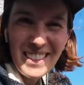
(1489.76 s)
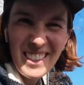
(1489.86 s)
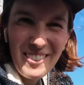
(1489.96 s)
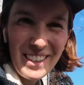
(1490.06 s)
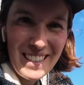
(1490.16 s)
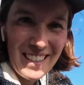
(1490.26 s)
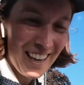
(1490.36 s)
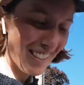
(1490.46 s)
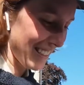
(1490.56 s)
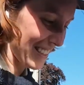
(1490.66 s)
So
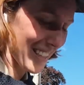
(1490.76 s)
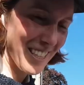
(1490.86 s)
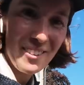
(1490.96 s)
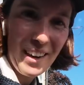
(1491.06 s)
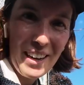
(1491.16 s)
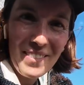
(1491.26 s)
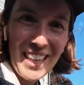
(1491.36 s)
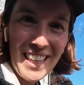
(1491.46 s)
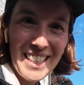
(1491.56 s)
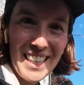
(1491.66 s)
excited to have
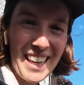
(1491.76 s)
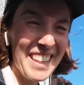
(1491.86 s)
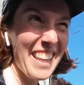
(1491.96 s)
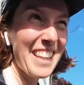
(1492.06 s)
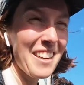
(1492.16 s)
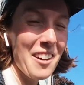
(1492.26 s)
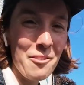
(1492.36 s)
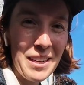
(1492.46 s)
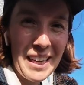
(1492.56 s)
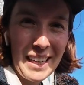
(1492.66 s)
that, and then
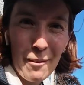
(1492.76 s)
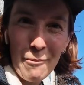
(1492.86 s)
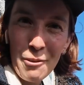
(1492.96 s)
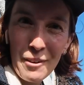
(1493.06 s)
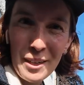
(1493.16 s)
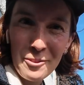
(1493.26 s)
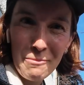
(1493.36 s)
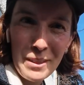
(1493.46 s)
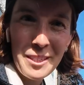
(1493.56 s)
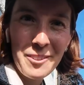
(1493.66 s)
only a couple of
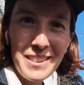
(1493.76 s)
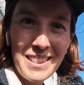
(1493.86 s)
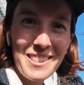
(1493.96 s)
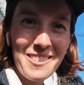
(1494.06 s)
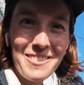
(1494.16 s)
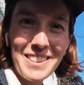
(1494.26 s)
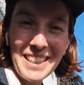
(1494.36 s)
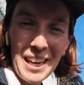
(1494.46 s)
100 meters to the